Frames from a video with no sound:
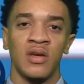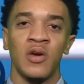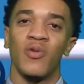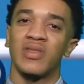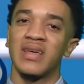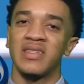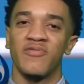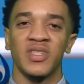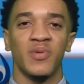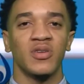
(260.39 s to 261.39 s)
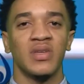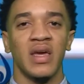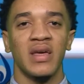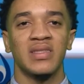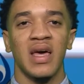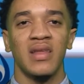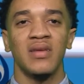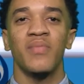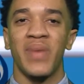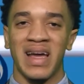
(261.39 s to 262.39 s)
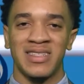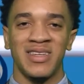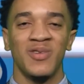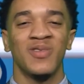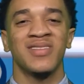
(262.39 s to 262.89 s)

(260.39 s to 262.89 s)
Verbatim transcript: Well, that's it for sports today. Tedlin, back to you.